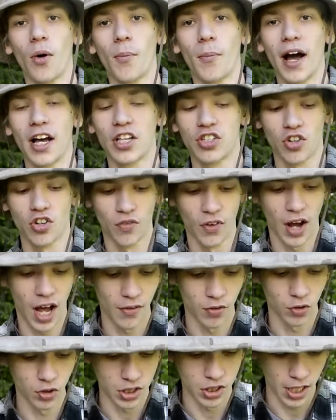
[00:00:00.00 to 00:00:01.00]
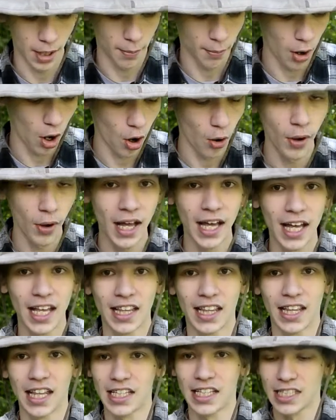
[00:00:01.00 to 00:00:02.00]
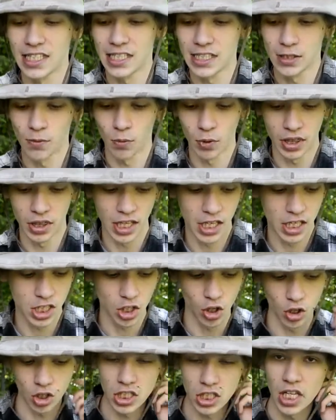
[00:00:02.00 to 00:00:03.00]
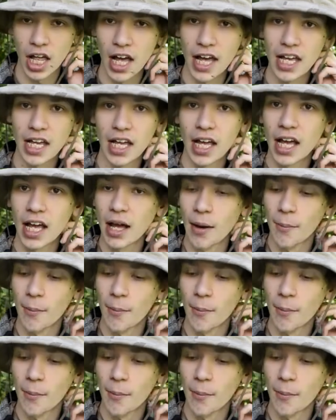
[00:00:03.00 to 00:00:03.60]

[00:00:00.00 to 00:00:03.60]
my survival Zippo, this is what this looks like.